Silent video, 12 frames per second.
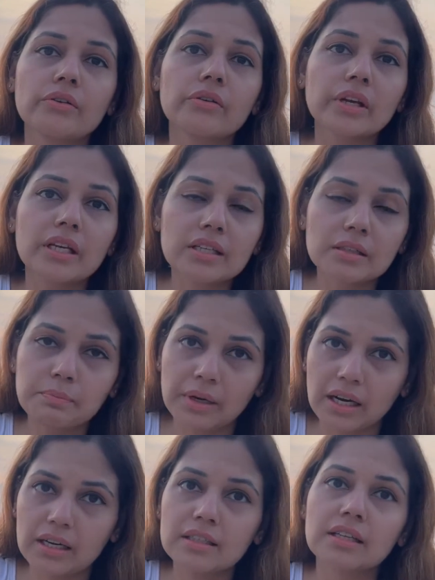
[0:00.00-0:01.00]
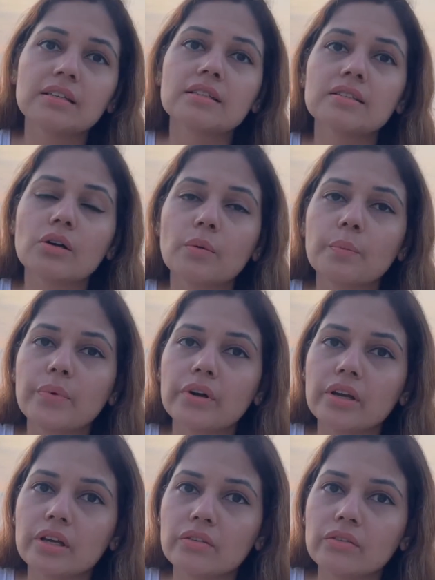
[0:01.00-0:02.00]
reading part, that is
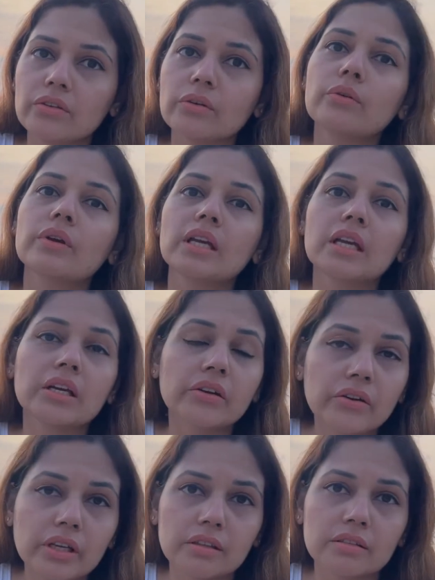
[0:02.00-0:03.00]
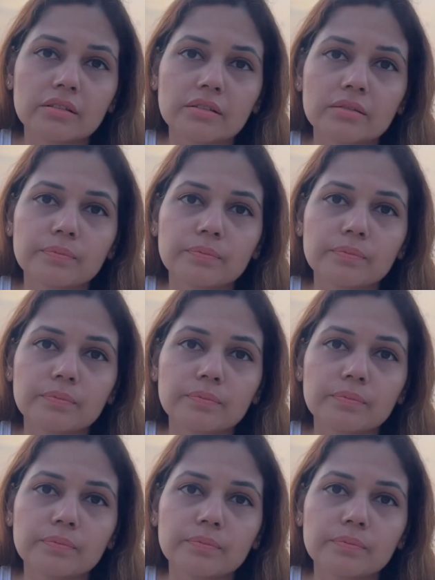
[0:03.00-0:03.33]
Compréhension Écrite.